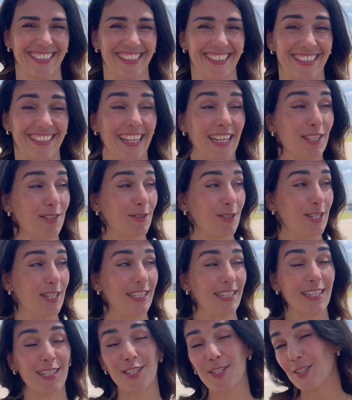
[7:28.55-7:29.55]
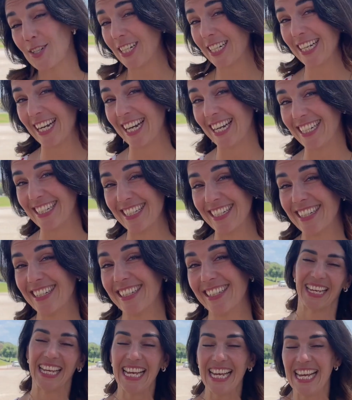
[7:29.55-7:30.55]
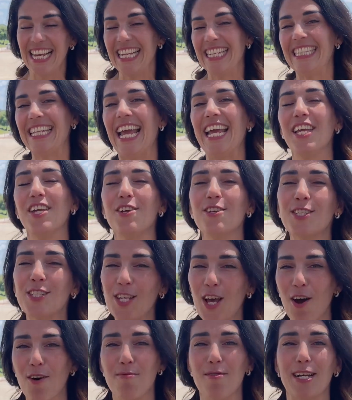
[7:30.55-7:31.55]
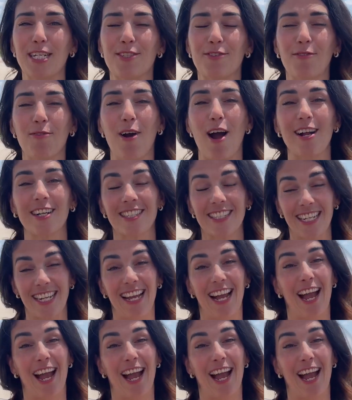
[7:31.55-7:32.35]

That's why you need a tour guide. Thank you so much for watching.